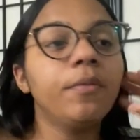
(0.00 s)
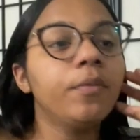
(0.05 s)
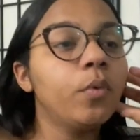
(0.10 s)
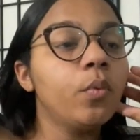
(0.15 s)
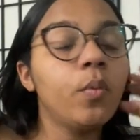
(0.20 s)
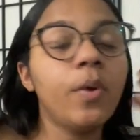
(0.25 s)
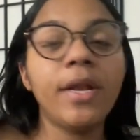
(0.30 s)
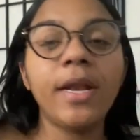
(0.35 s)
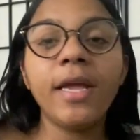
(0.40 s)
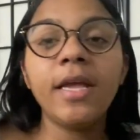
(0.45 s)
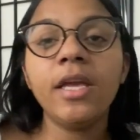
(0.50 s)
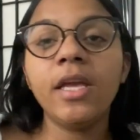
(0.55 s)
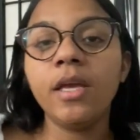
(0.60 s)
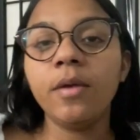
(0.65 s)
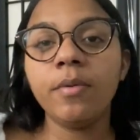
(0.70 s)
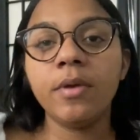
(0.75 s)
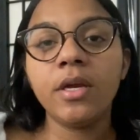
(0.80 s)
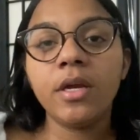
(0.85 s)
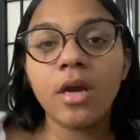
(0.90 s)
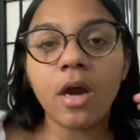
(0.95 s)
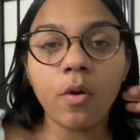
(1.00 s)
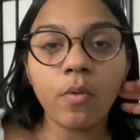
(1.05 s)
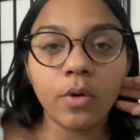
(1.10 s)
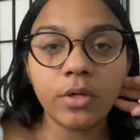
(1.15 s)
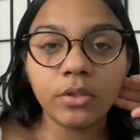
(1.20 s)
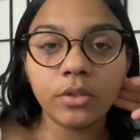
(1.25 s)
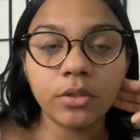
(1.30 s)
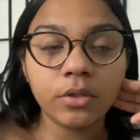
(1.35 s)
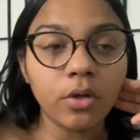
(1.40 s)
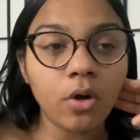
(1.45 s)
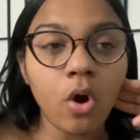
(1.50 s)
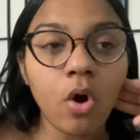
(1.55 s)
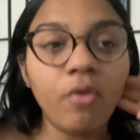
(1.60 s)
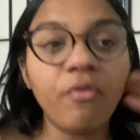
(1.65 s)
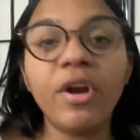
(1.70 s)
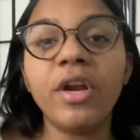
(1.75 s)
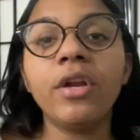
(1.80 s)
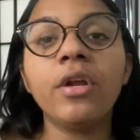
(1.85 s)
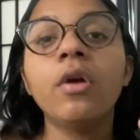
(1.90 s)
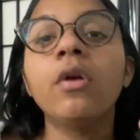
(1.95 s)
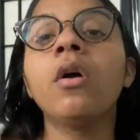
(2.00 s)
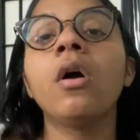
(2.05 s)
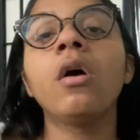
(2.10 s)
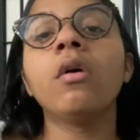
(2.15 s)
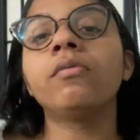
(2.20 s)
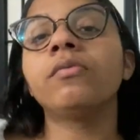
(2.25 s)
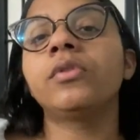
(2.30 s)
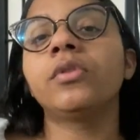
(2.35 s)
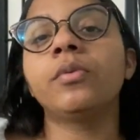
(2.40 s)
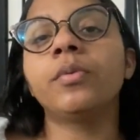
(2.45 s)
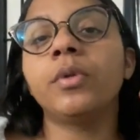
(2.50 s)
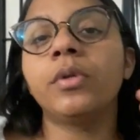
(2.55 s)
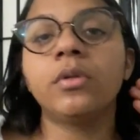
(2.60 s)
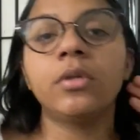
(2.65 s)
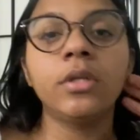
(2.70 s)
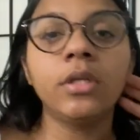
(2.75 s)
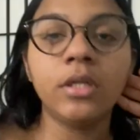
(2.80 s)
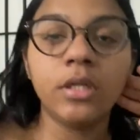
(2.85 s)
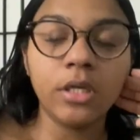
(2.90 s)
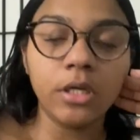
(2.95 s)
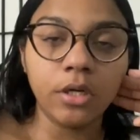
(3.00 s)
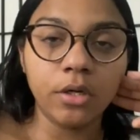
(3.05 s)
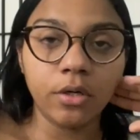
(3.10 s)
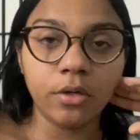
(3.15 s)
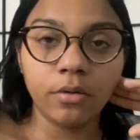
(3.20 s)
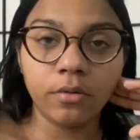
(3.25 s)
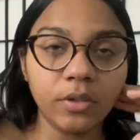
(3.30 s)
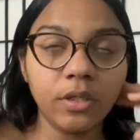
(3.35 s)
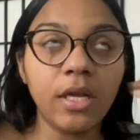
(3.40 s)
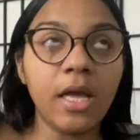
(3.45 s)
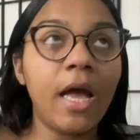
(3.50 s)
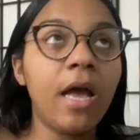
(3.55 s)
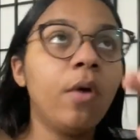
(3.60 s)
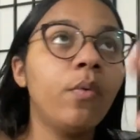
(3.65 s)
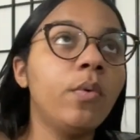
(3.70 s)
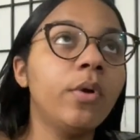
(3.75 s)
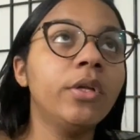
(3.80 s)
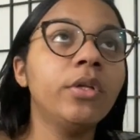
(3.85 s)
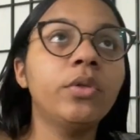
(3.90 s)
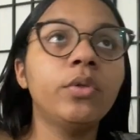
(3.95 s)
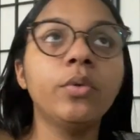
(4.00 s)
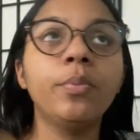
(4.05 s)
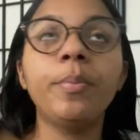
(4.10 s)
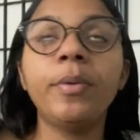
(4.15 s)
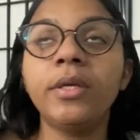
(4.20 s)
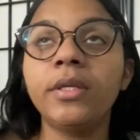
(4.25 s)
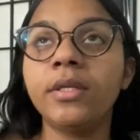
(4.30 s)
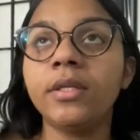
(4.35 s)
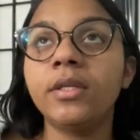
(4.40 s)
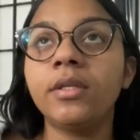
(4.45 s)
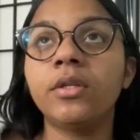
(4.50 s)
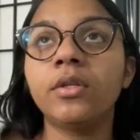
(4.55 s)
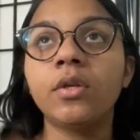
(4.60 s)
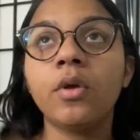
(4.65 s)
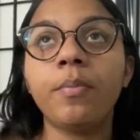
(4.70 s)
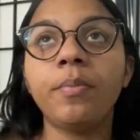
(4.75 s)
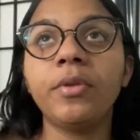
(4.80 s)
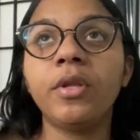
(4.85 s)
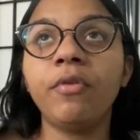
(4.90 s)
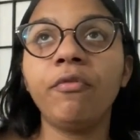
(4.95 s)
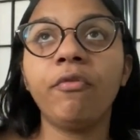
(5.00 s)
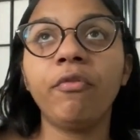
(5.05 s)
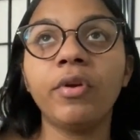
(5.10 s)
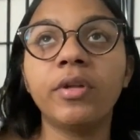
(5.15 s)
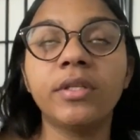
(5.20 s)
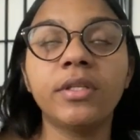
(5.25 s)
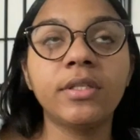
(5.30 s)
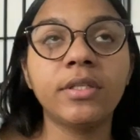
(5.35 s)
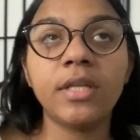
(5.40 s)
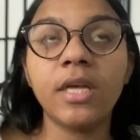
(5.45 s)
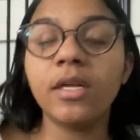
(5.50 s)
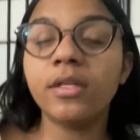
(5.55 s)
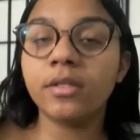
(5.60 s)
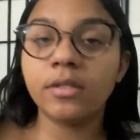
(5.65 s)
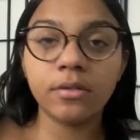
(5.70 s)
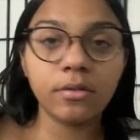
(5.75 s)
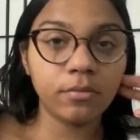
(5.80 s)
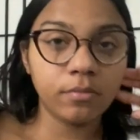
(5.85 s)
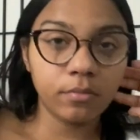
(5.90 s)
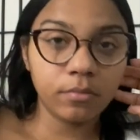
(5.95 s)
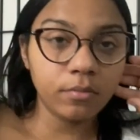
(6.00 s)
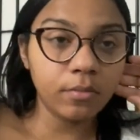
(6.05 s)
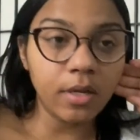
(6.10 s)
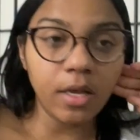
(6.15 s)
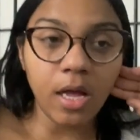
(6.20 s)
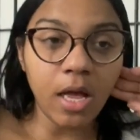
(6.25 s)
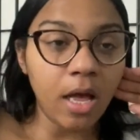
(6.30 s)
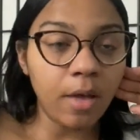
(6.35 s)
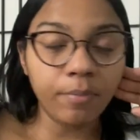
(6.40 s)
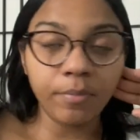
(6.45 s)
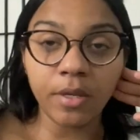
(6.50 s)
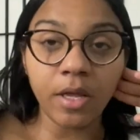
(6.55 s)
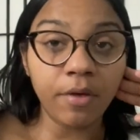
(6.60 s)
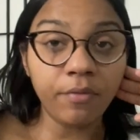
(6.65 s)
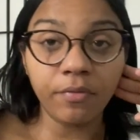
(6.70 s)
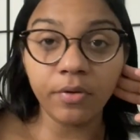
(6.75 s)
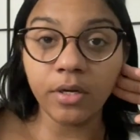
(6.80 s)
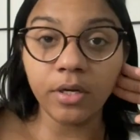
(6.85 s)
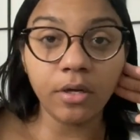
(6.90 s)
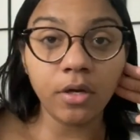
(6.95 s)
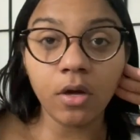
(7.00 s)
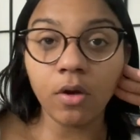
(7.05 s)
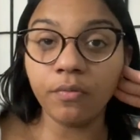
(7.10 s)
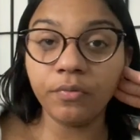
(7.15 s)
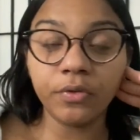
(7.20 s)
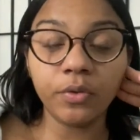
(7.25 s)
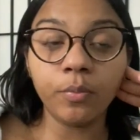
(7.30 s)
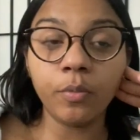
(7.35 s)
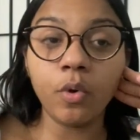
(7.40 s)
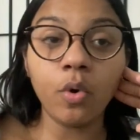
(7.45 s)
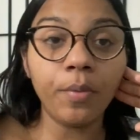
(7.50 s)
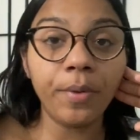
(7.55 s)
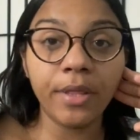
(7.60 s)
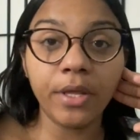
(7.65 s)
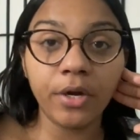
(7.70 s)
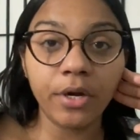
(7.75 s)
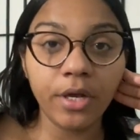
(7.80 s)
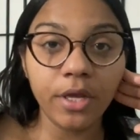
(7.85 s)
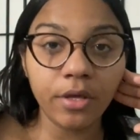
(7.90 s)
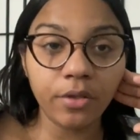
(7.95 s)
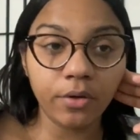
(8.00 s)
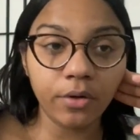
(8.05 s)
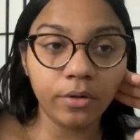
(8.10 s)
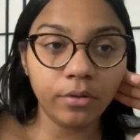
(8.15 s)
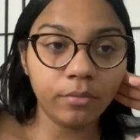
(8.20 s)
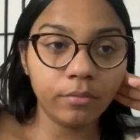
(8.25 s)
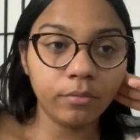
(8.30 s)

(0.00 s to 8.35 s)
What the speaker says: When I came here, I was already uncomfortable in here. I went to visit some different states. I'm not feeling comfortable over there either.